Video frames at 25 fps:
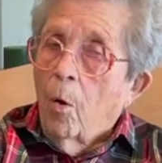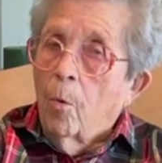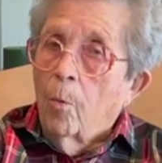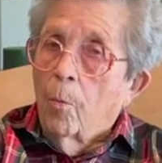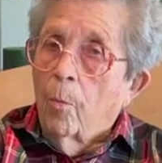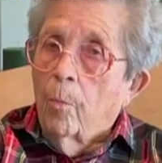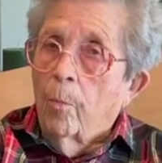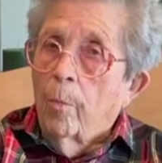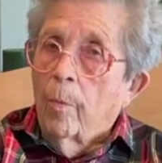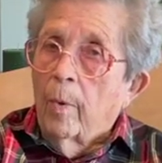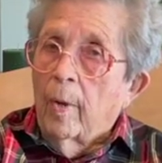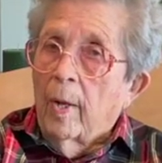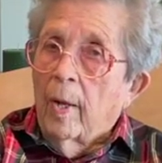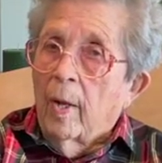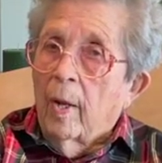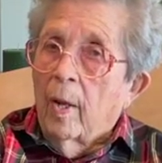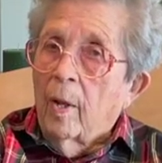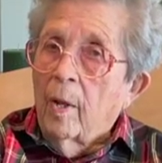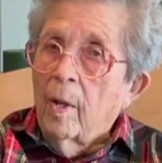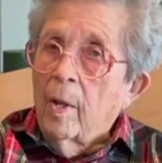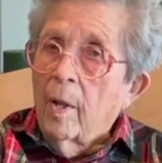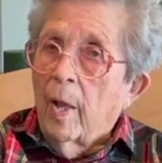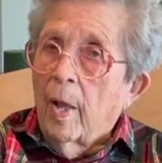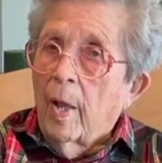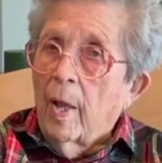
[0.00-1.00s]

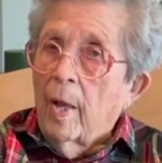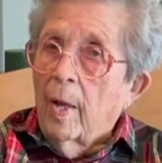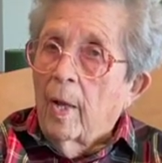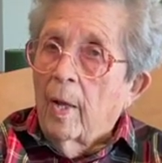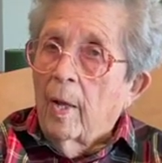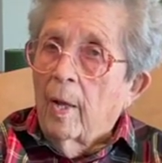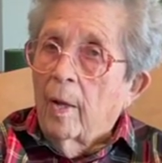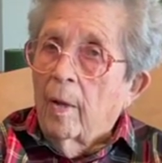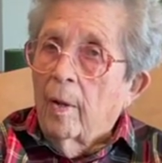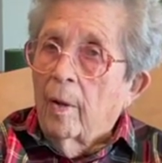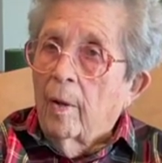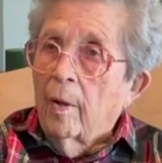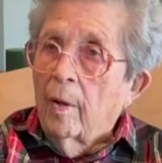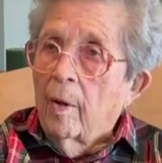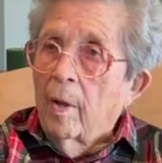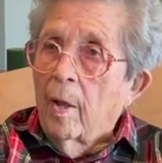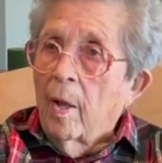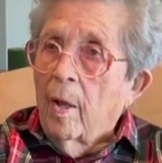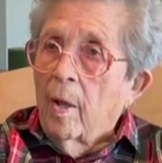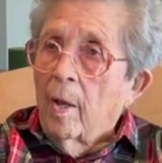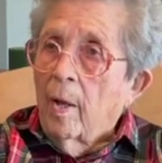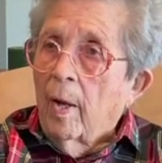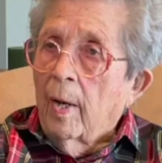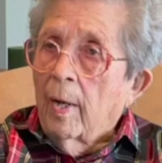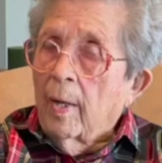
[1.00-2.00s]
Well,
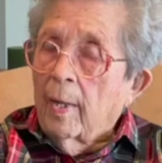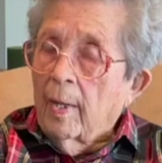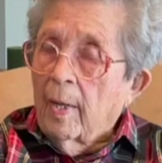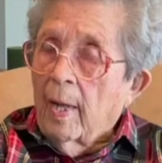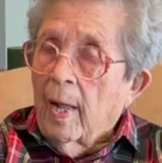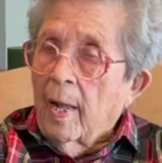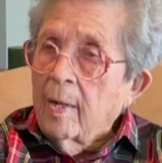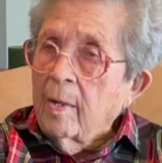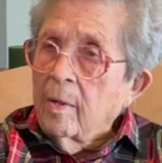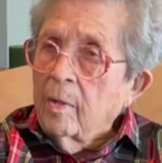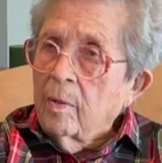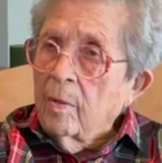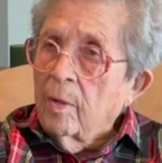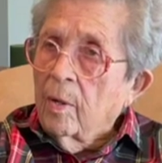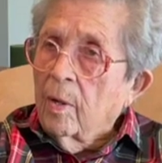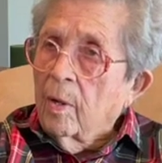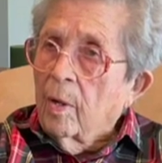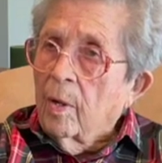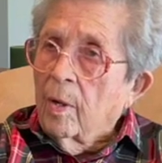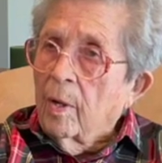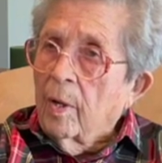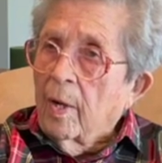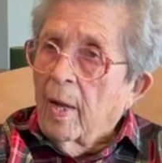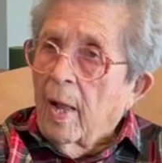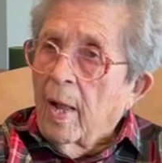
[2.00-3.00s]

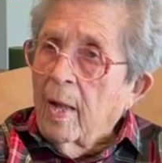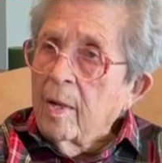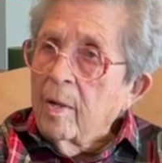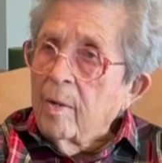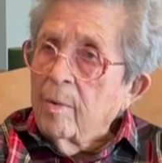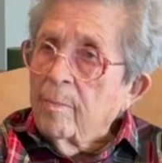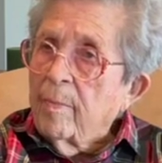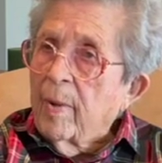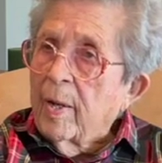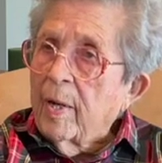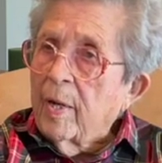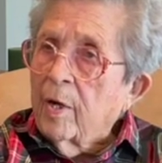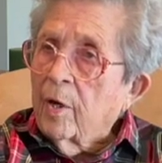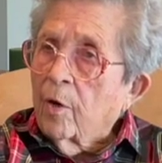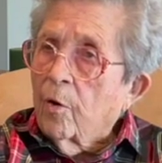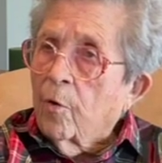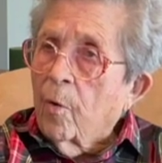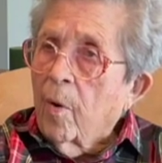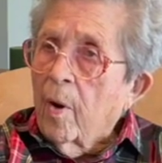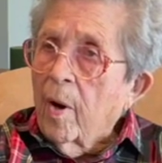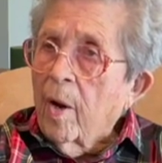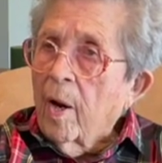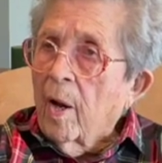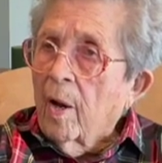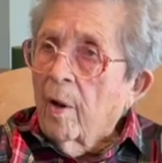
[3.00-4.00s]
Lyle made a
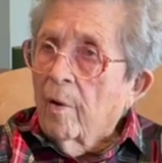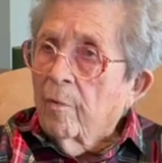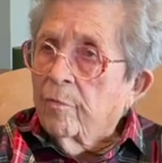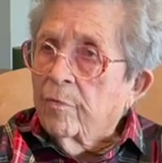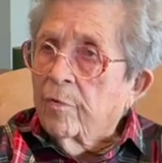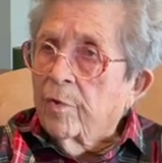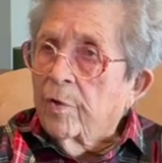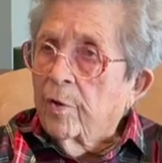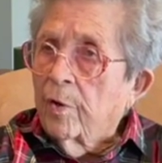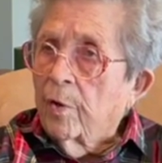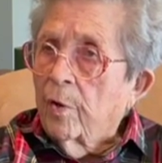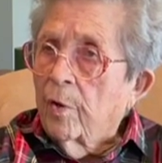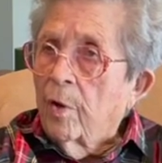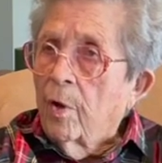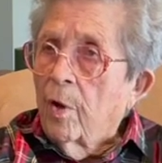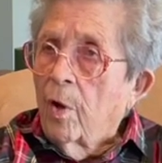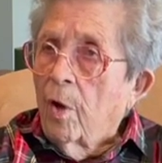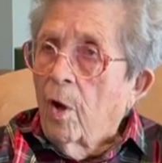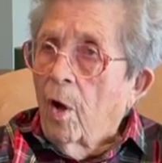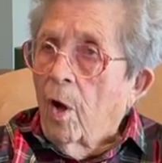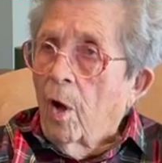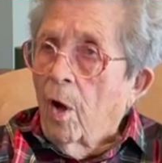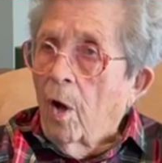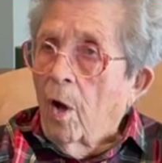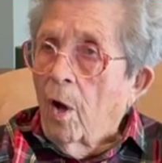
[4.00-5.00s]
graft
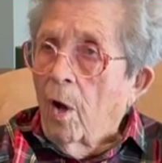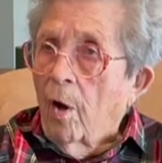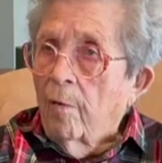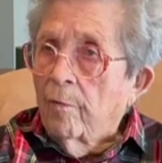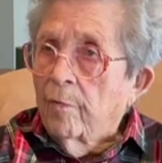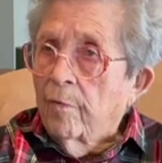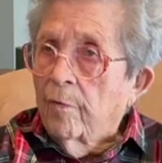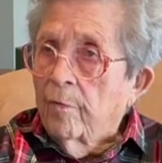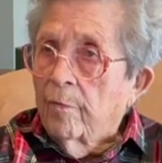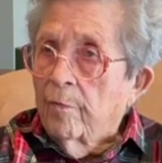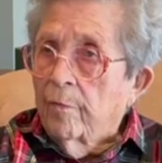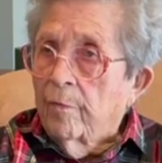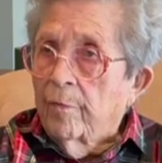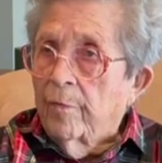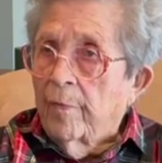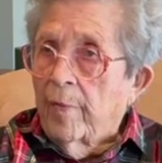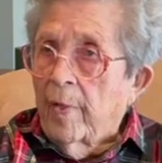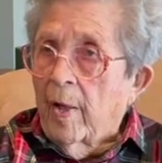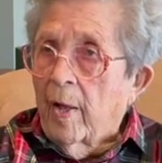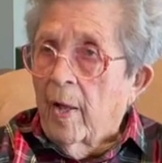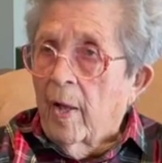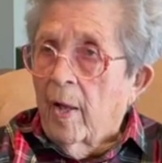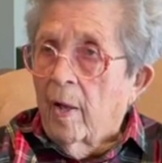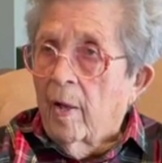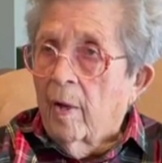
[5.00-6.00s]
off of
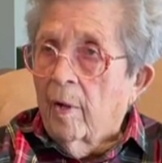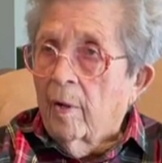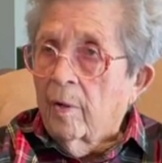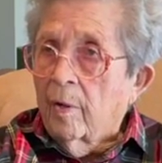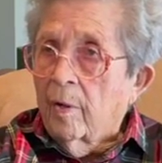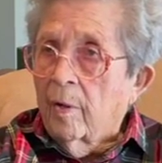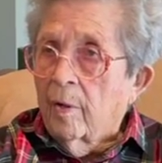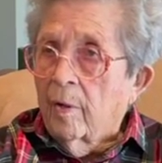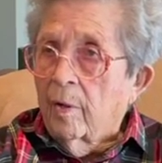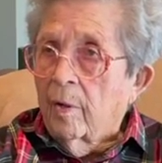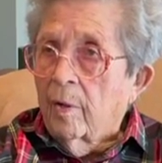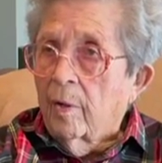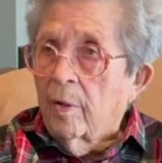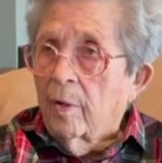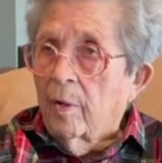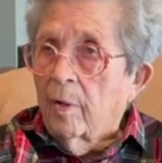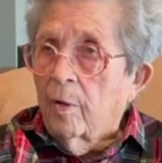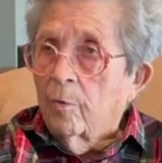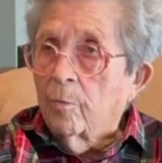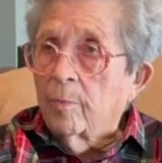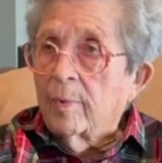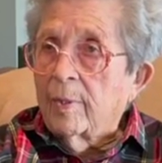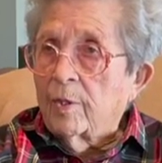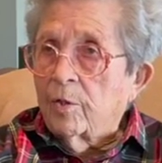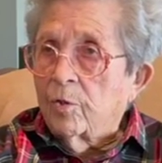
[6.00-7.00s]
that
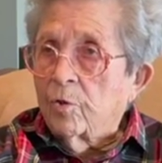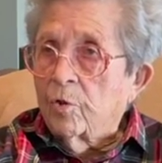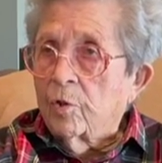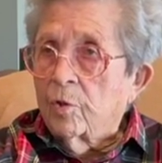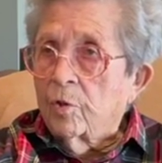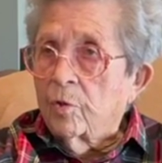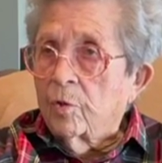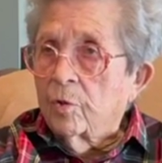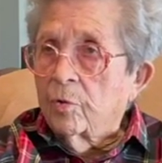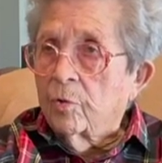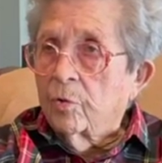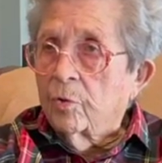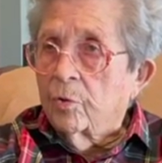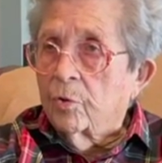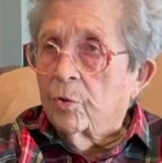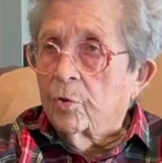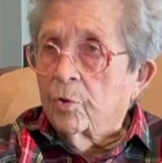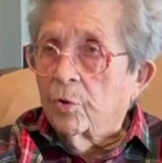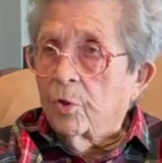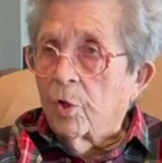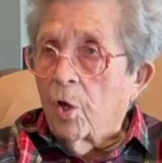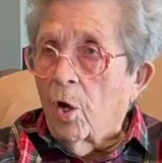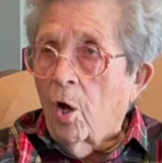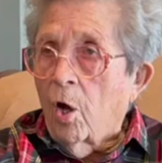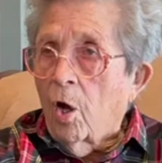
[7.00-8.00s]
original
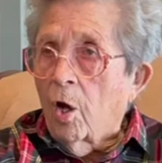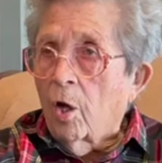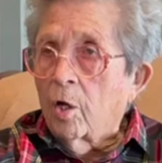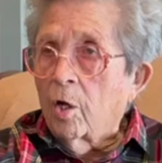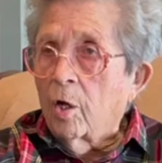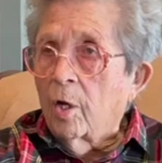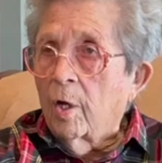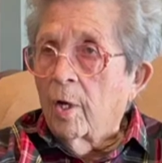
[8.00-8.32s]
stock.